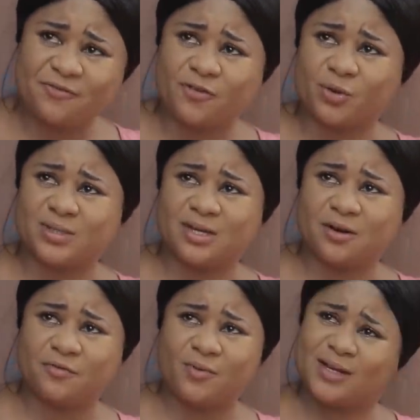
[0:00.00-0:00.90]
for
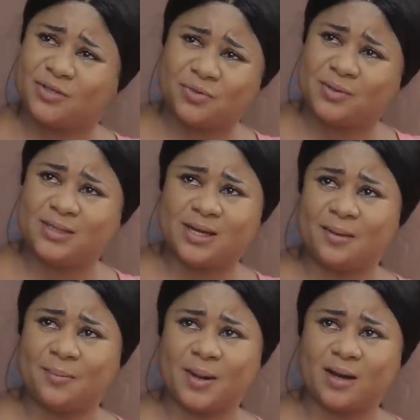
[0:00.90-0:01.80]
yourself. Why do you need
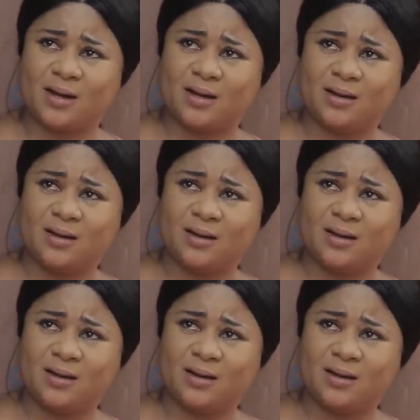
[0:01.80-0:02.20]
her back?